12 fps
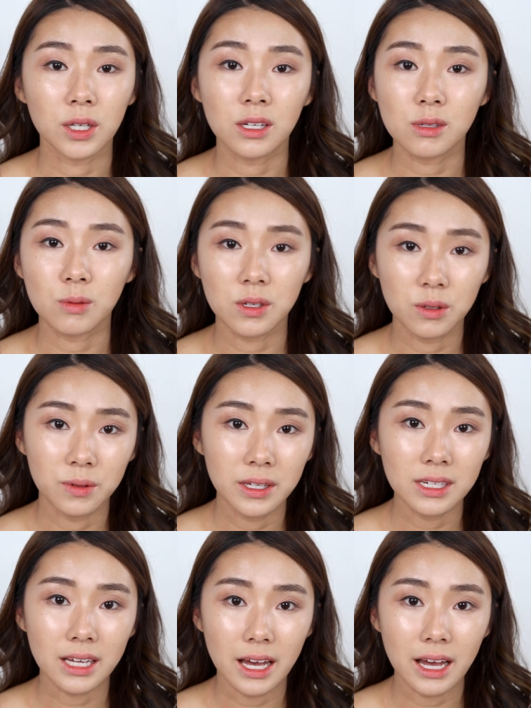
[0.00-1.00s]
because we don't
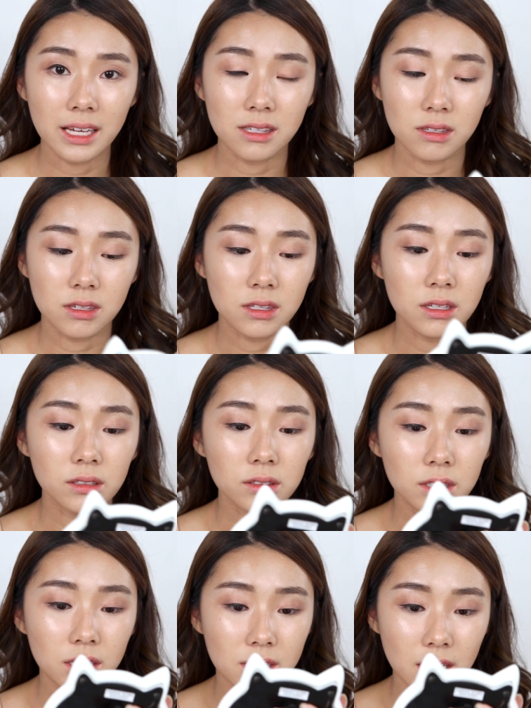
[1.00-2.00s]
want the eyes to
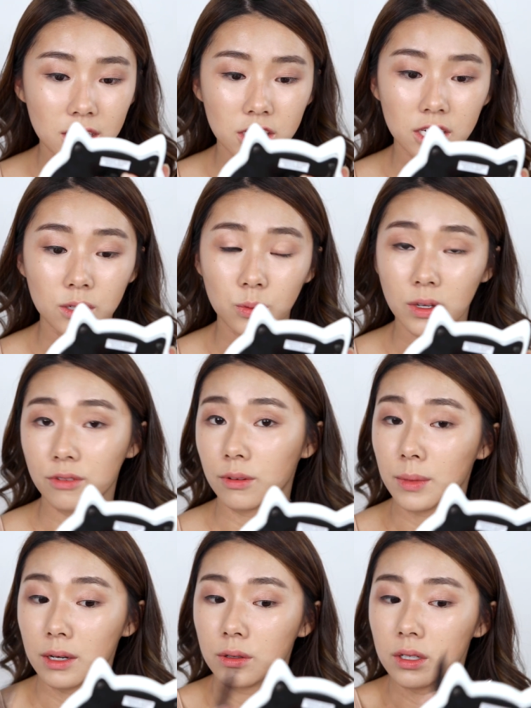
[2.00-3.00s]
steal the attention away
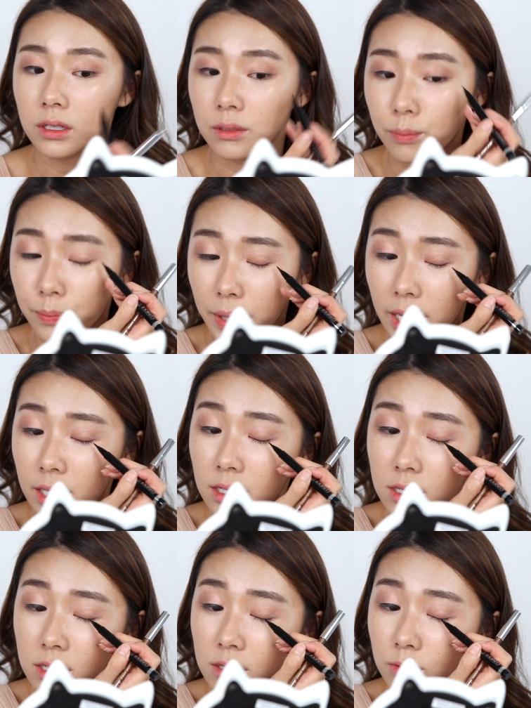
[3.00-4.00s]
from our
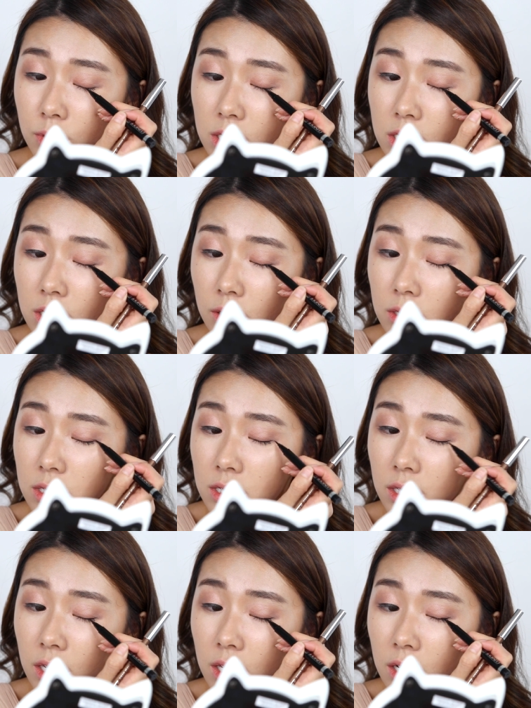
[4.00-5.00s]
face, which is our
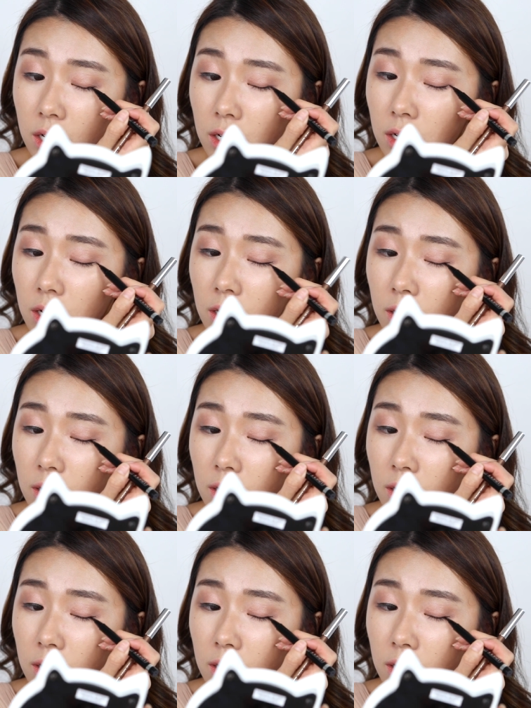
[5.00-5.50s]
skin.